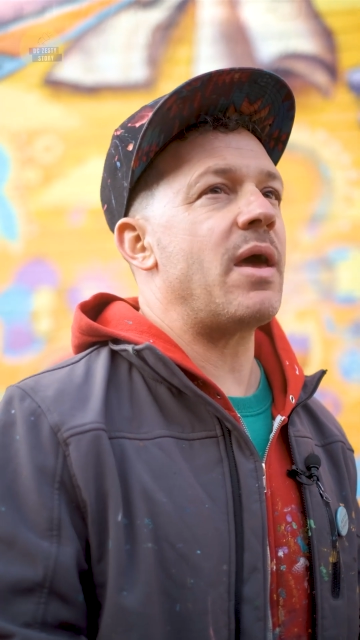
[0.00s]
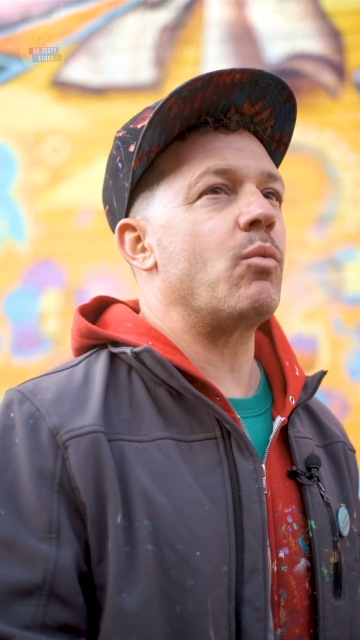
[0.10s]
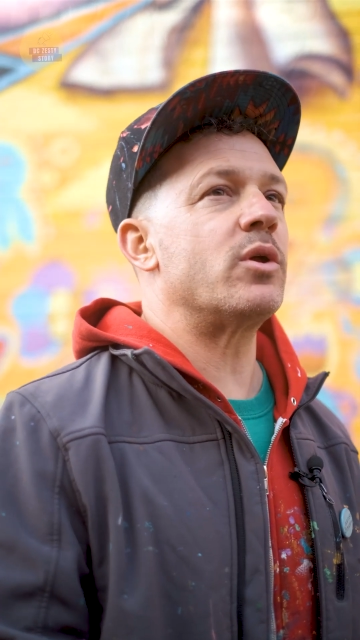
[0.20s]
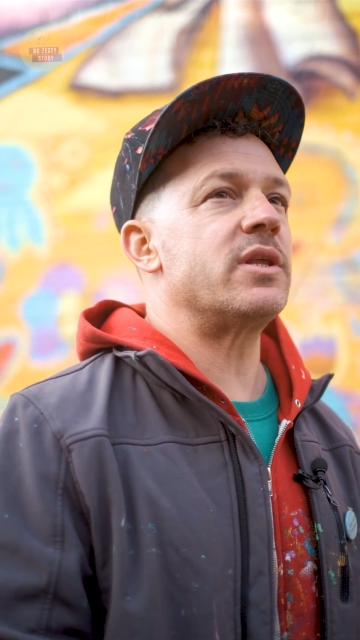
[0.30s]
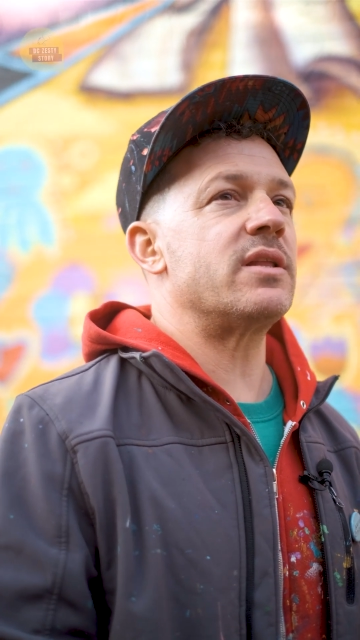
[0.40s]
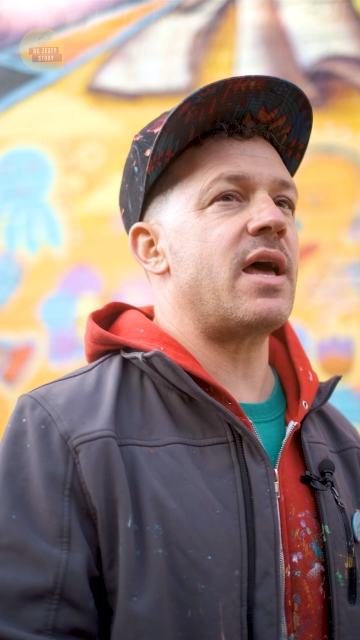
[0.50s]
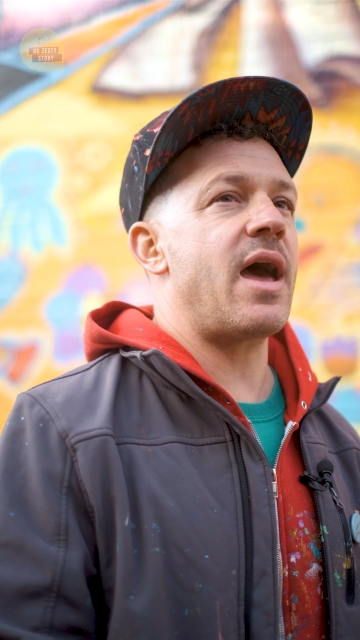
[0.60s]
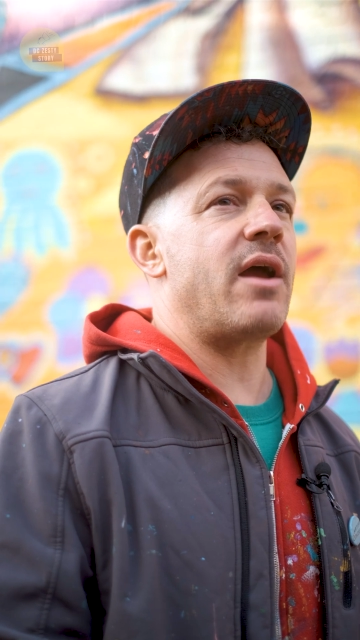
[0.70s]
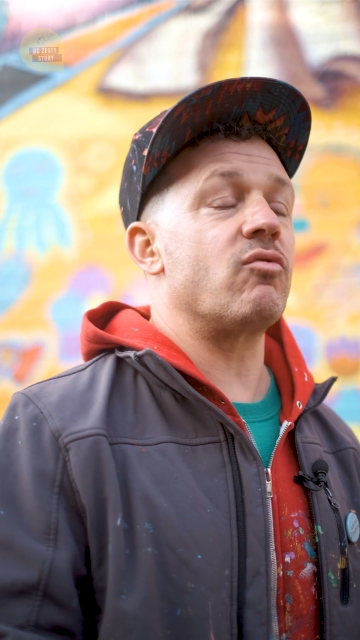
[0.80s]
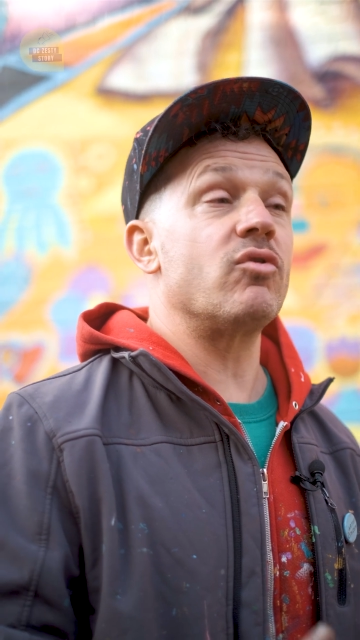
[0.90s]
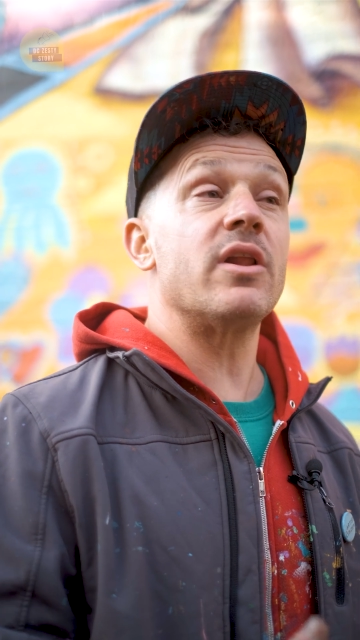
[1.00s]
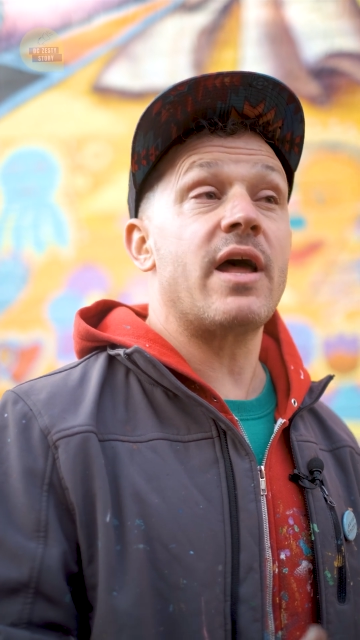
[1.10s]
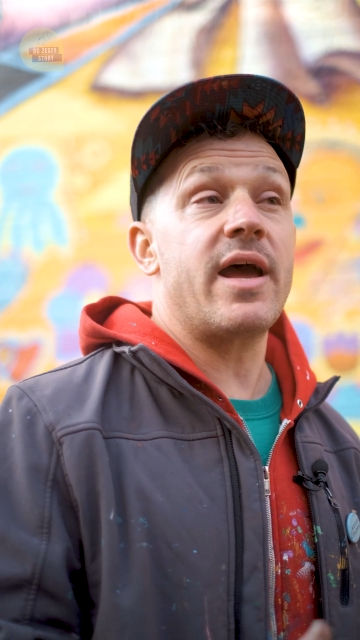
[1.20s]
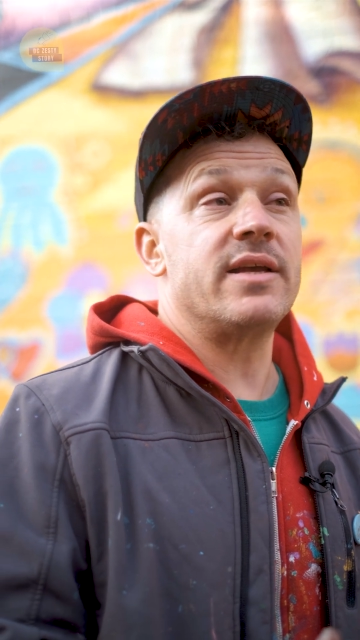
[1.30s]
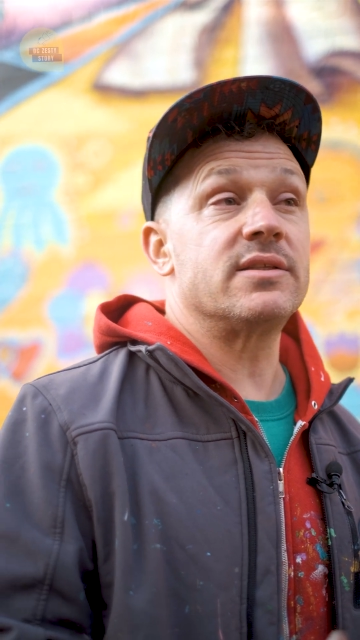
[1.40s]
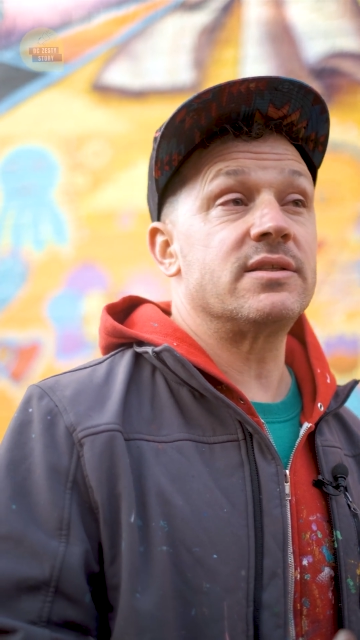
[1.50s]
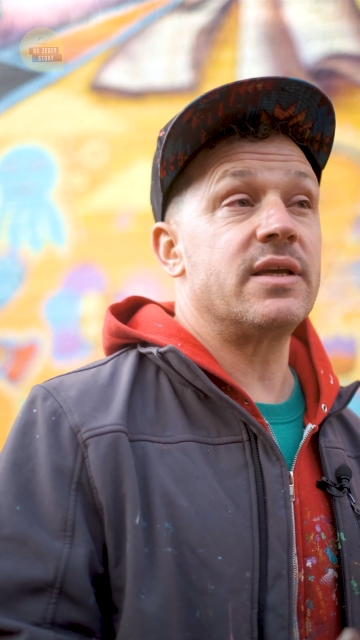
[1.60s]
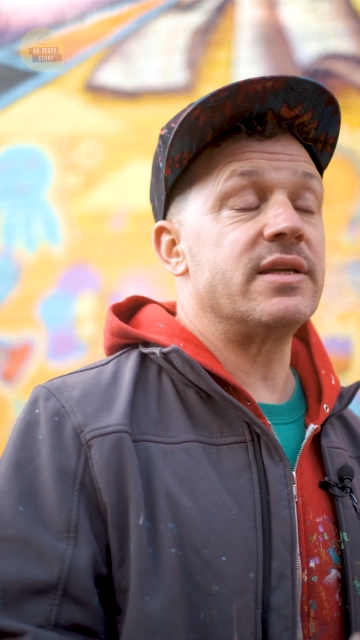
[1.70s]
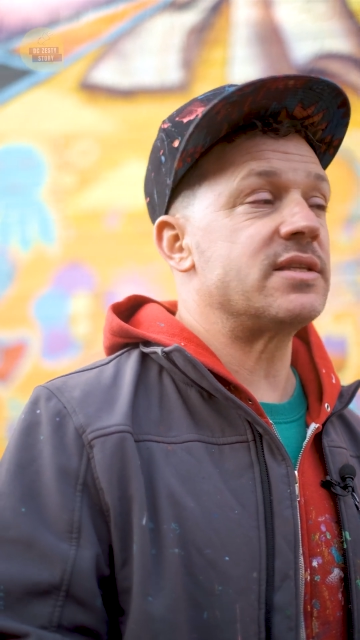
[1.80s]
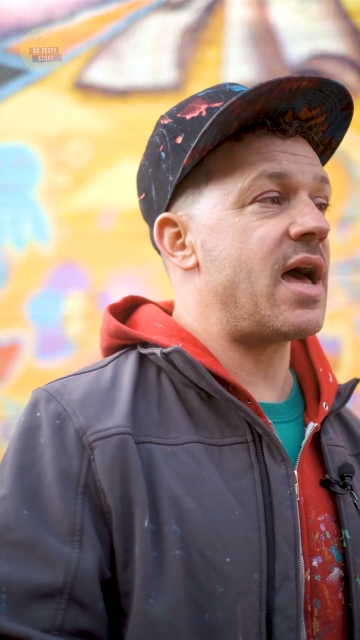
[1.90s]
And one thing that I realized
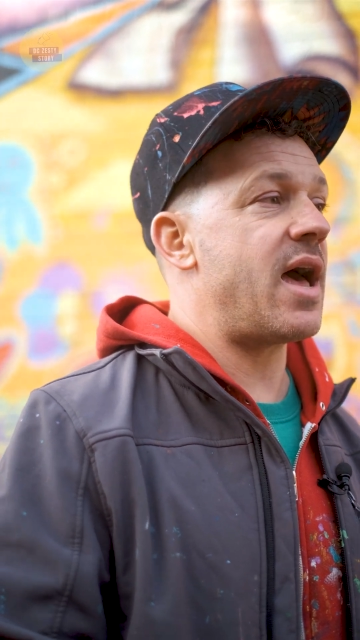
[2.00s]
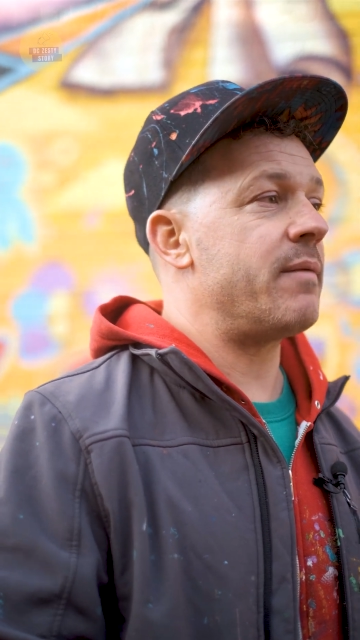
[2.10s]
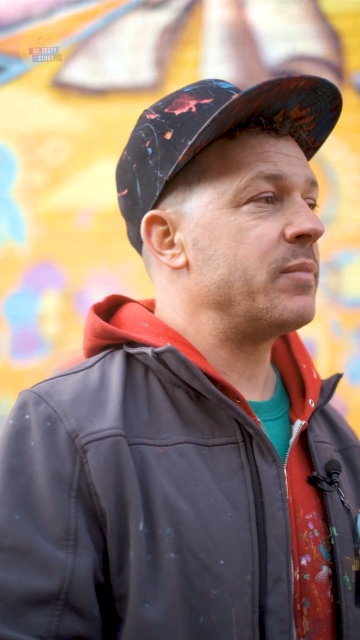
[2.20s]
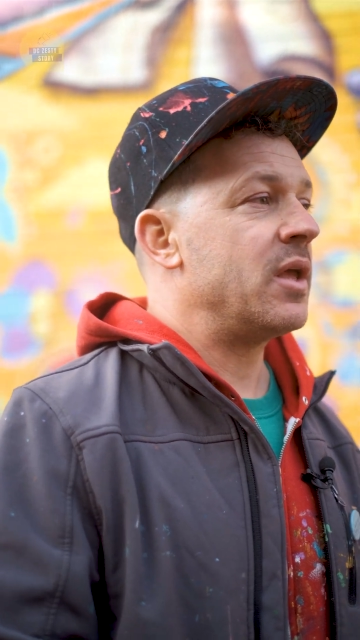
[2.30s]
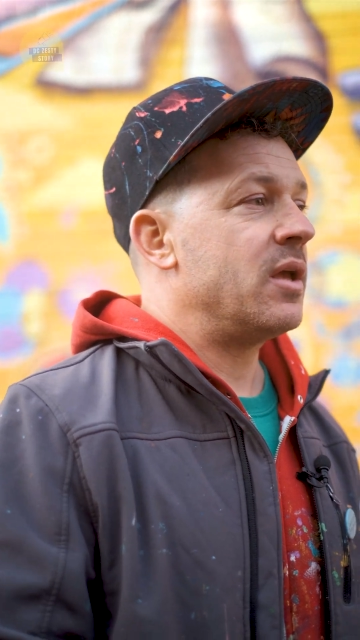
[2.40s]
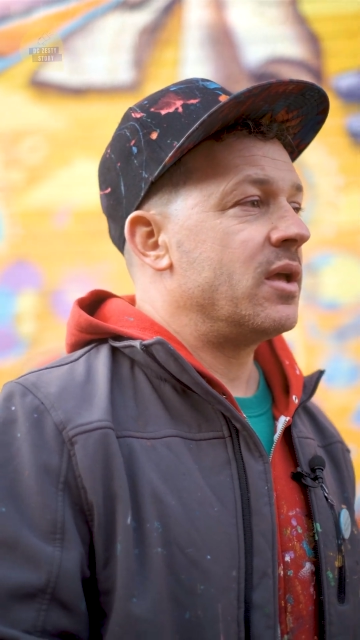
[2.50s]
is that